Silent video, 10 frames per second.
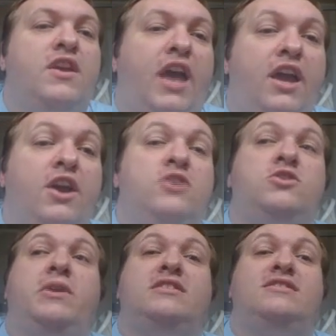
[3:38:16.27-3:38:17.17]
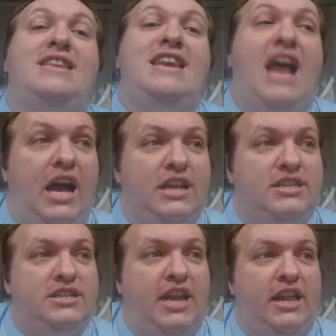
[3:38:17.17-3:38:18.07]
Okay. So he is not
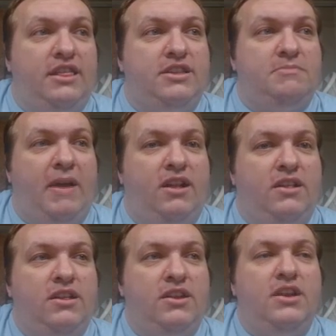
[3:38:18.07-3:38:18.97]
sustaining the spell.